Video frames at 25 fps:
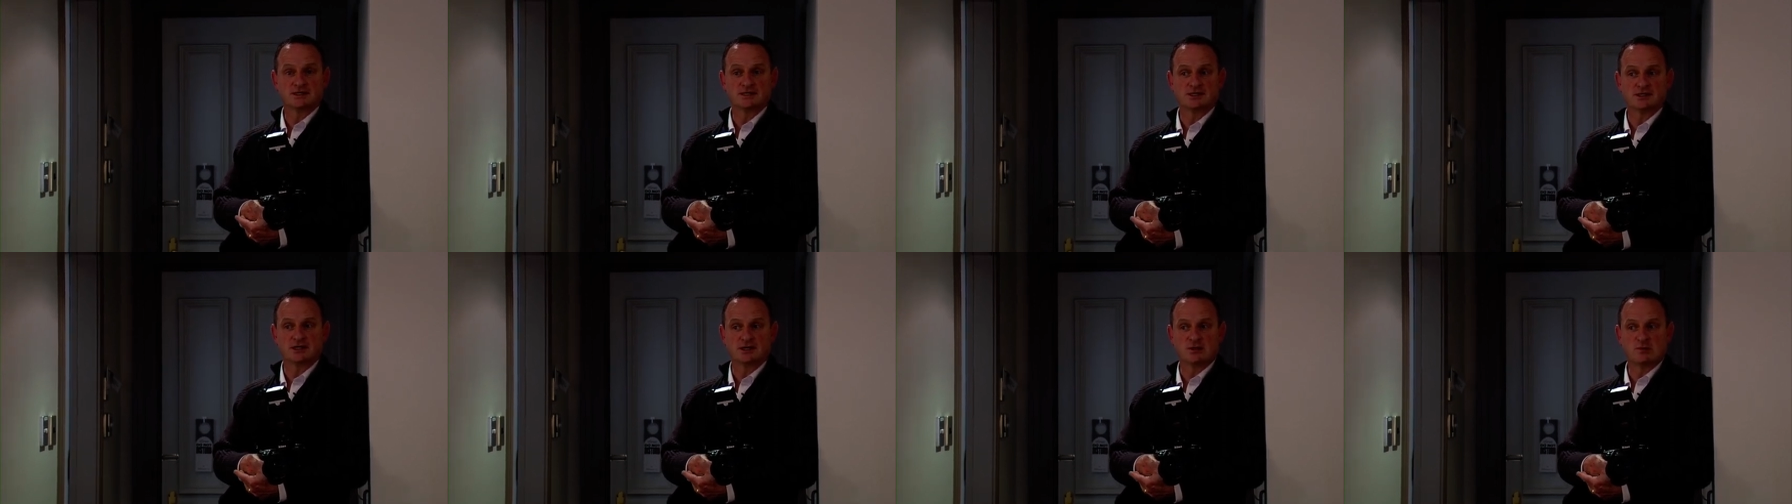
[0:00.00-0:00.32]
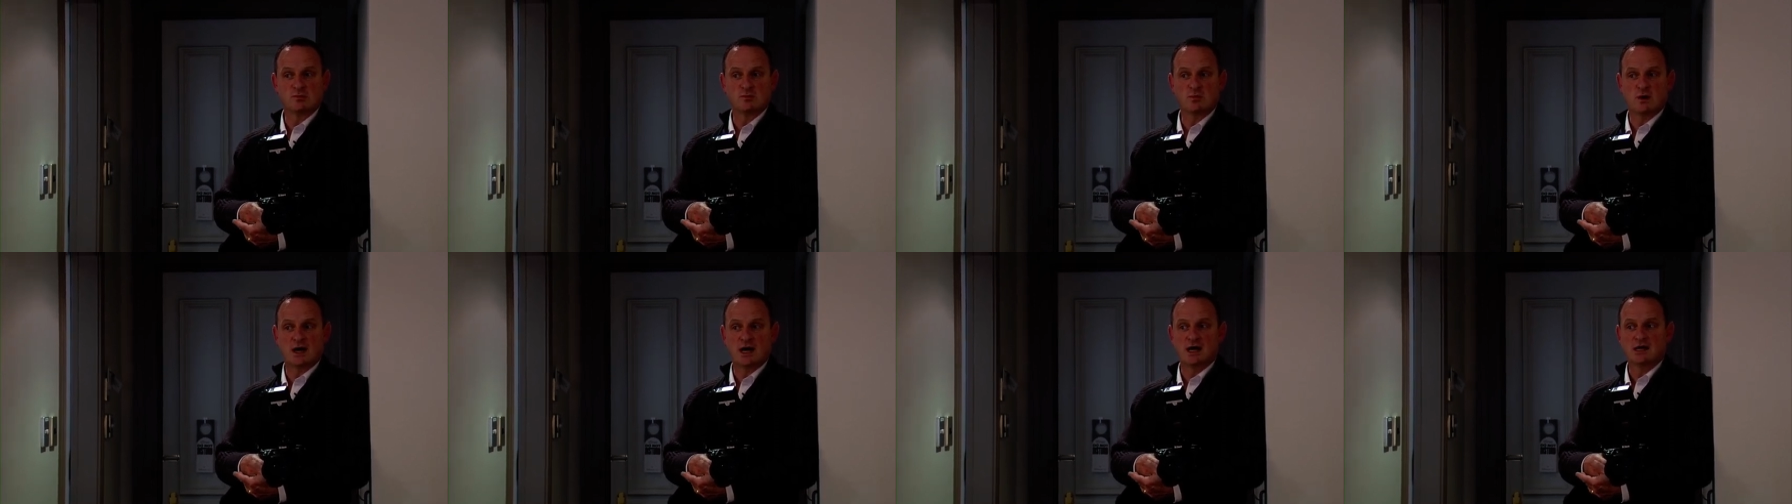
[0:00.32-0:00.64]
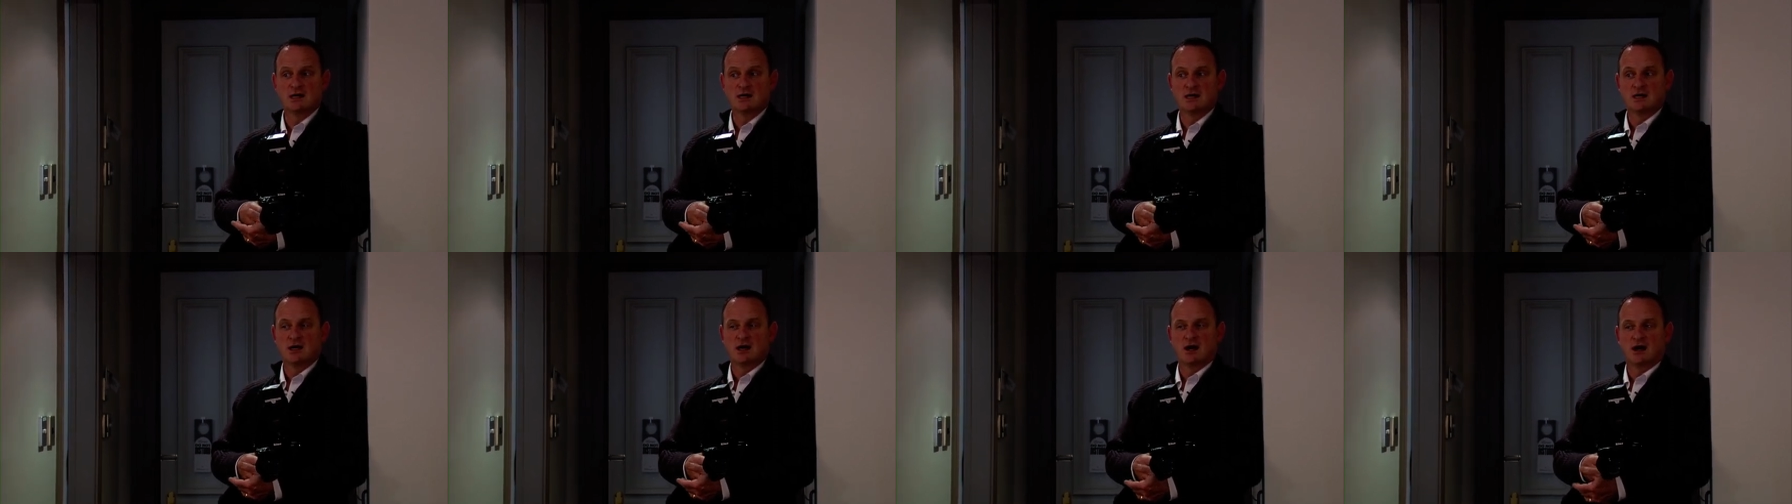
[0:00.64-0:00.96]

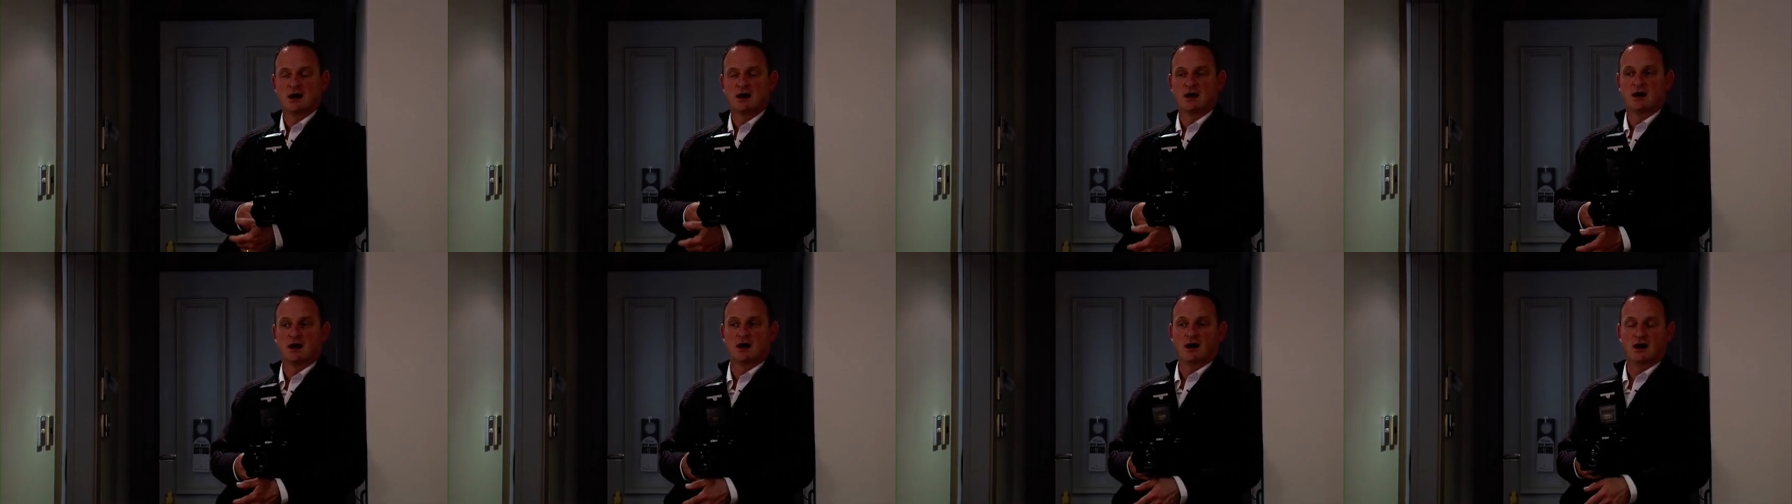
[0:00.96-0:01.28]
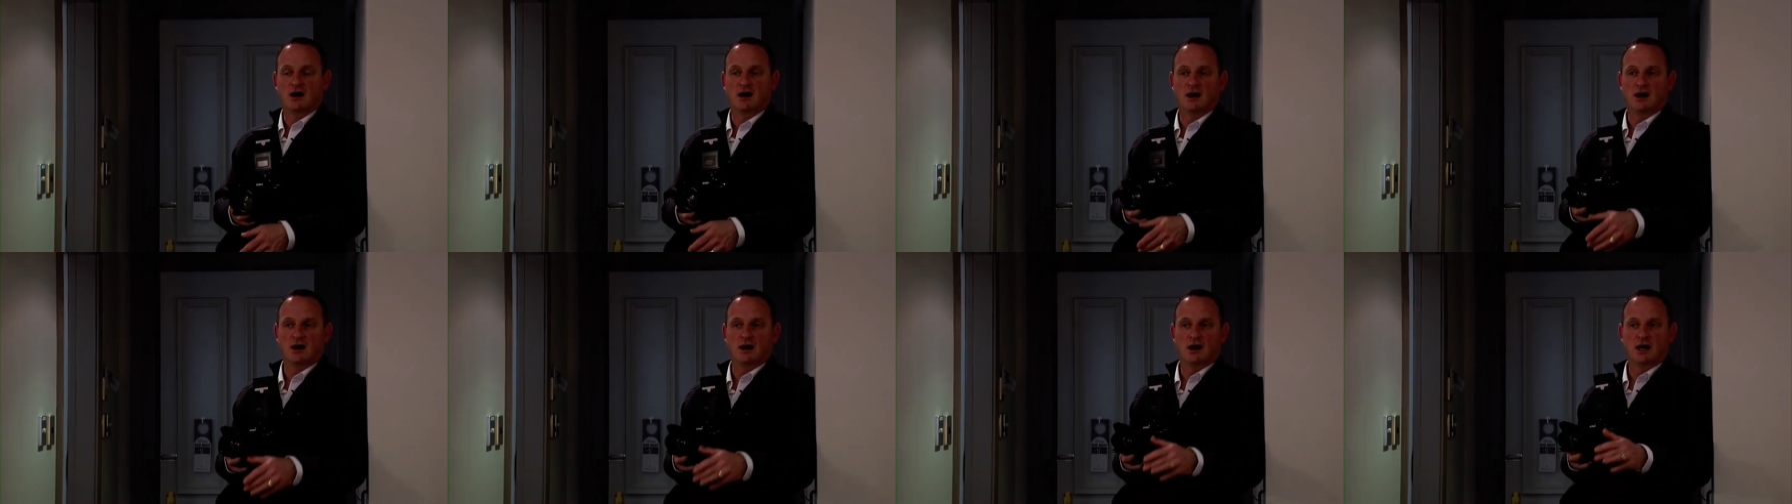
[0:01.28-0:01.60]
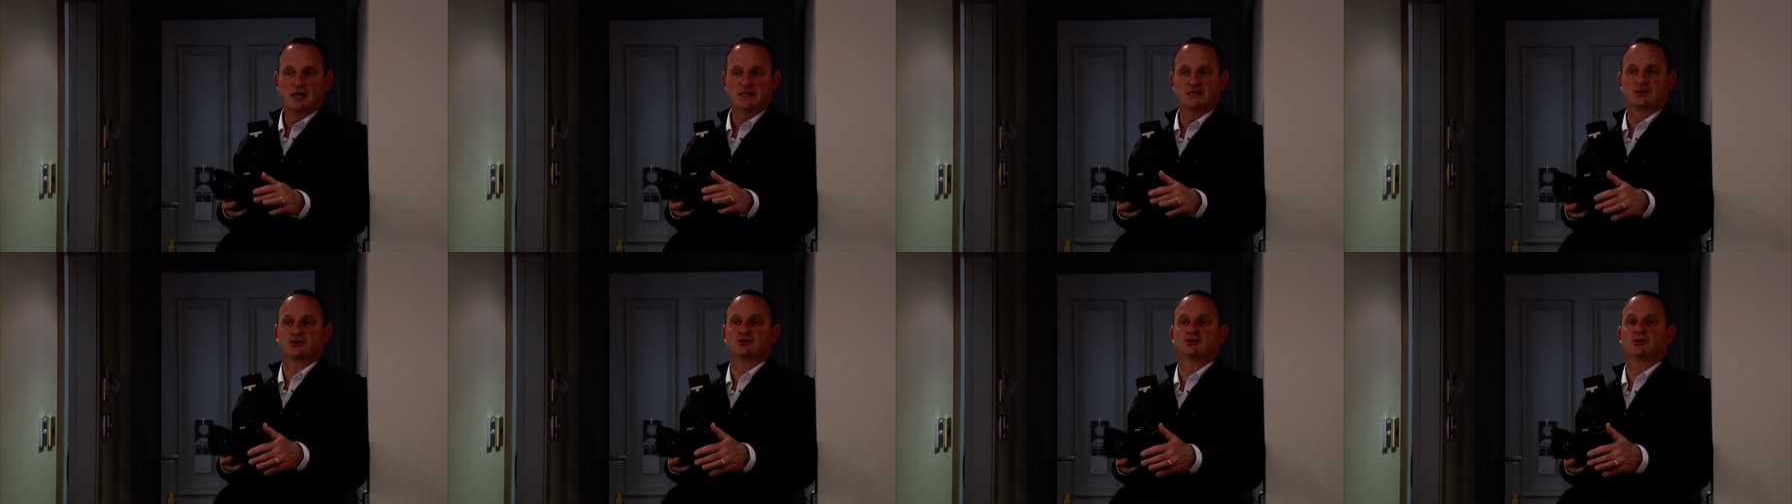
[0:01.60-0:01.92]
So
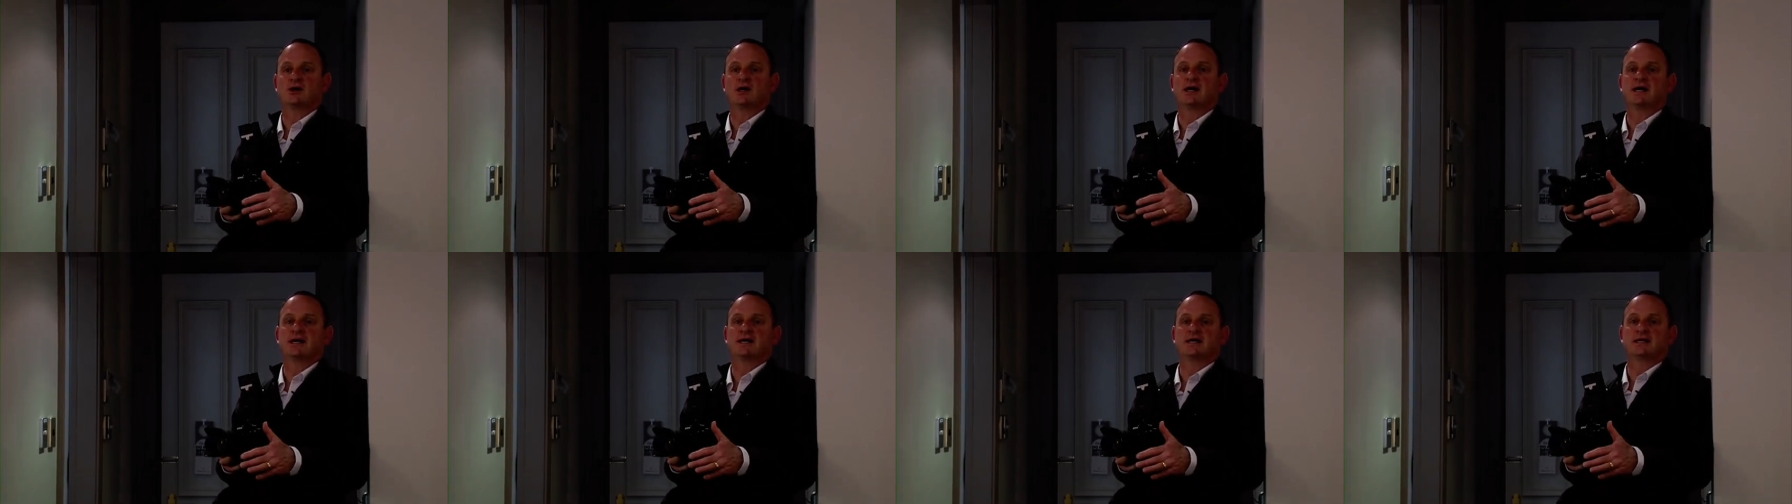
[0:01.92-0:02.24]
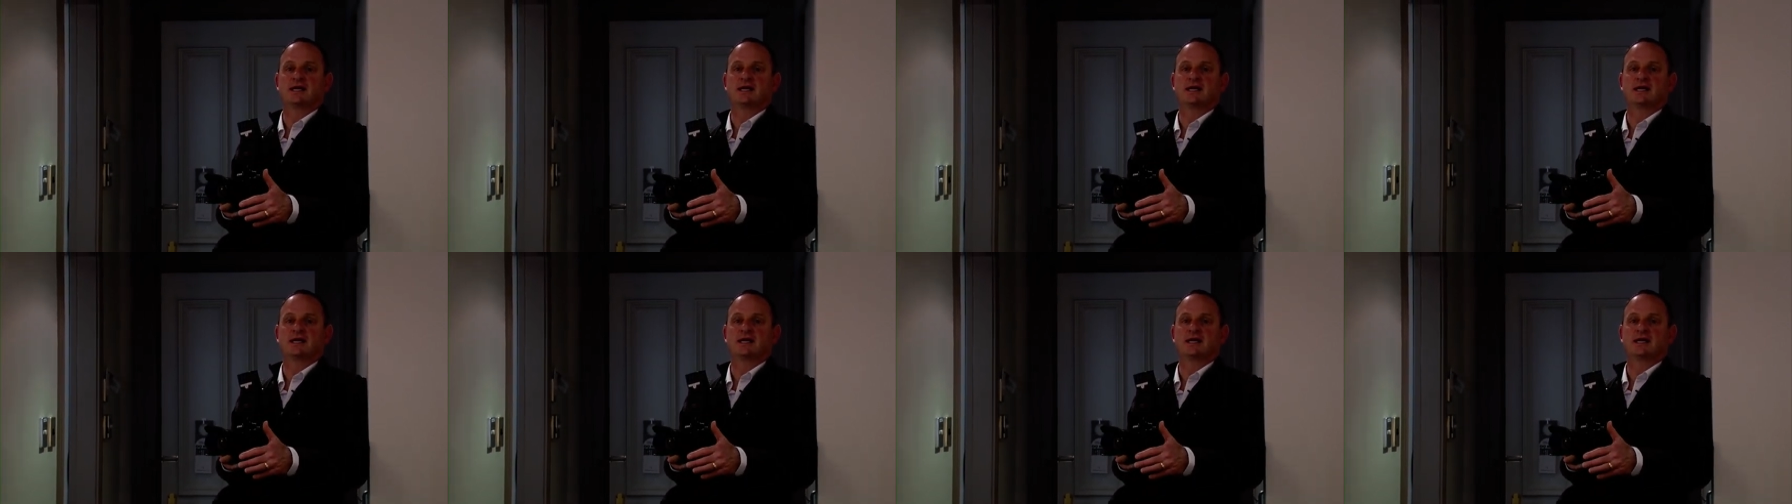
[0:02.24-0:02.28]
I try